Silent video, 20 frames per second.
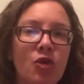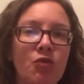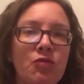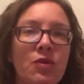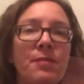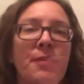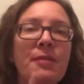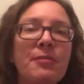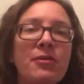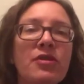
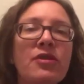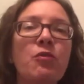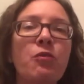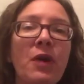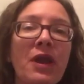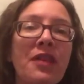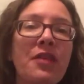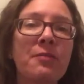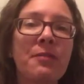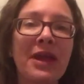Remember that
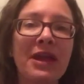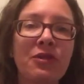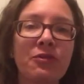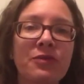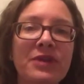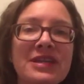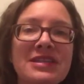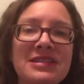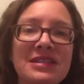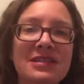one of the main
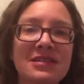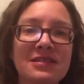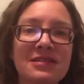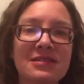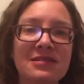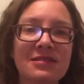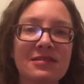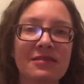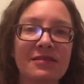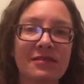
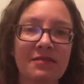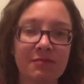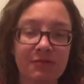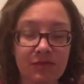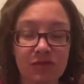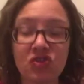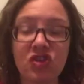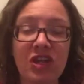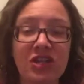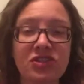reasons,
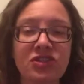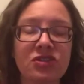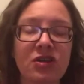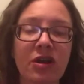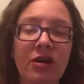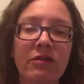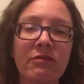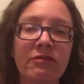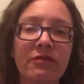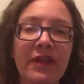chances
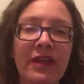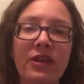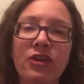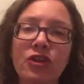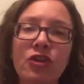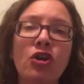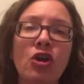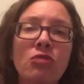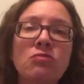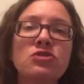are, that
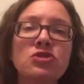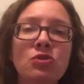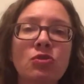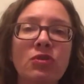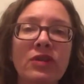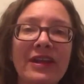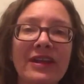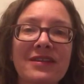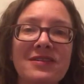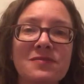you're
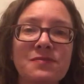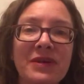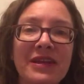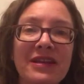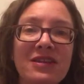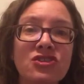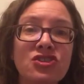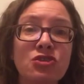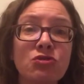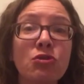homeschooling is
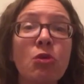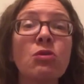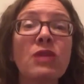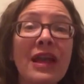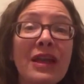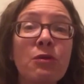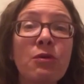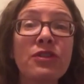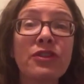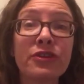because you don't
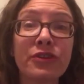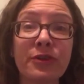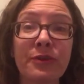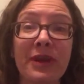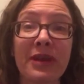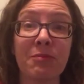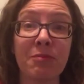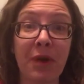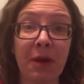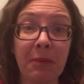like what they're
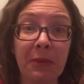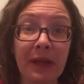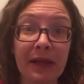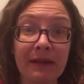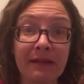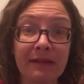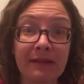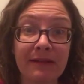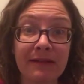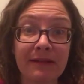doing in
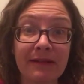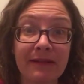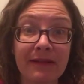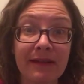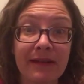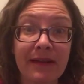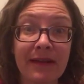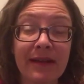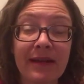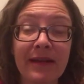public.
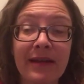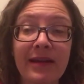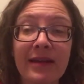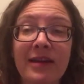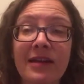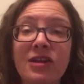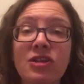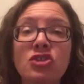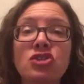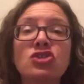
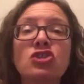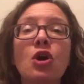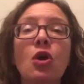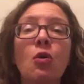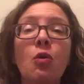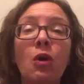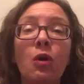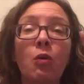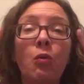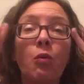
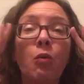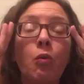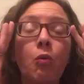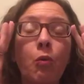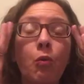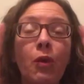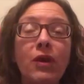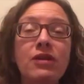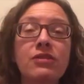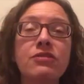So
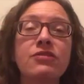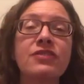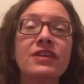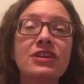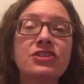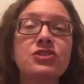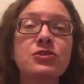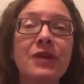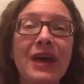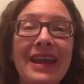one of the
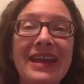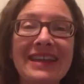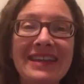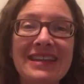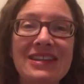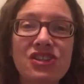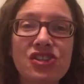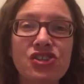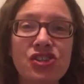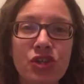things you kind of
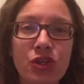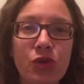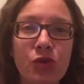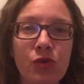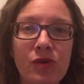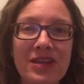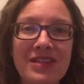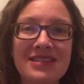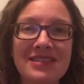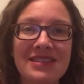need to
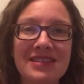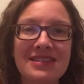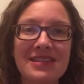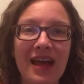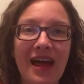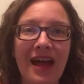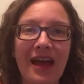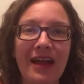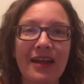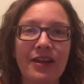do is
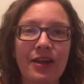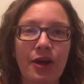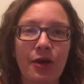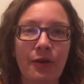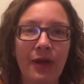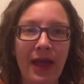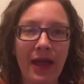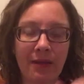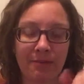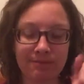decide,
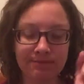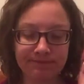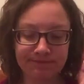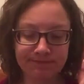okay,